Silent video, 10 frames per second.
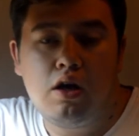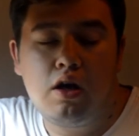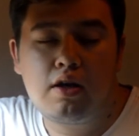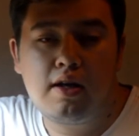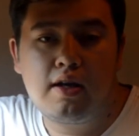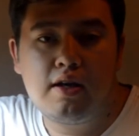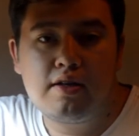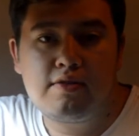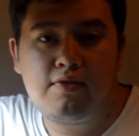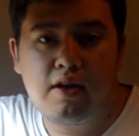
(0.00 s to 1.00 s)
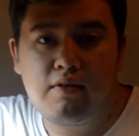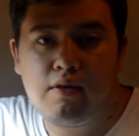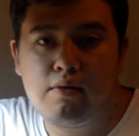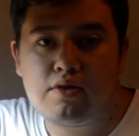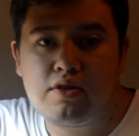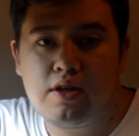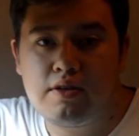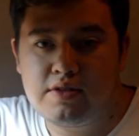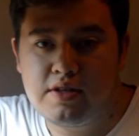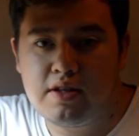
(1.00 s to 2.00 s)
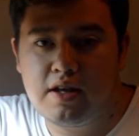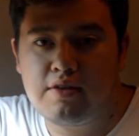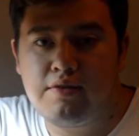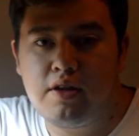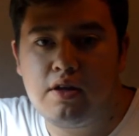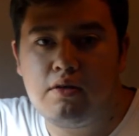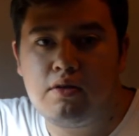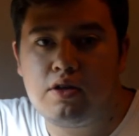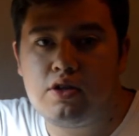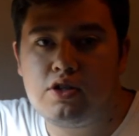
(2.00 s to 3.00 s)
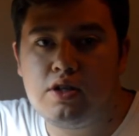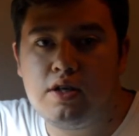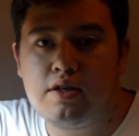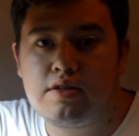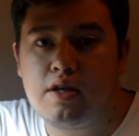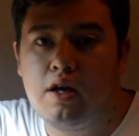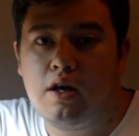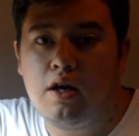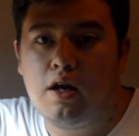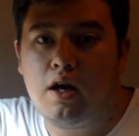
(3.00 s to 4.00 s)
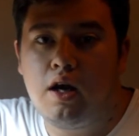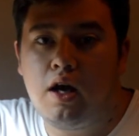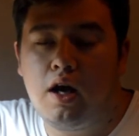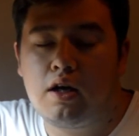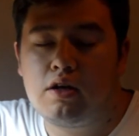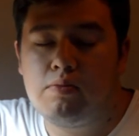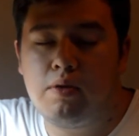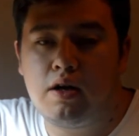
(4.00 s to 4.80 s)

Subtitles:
Okay guys, thank you very much for that. See you next video. Cheers and goodbye.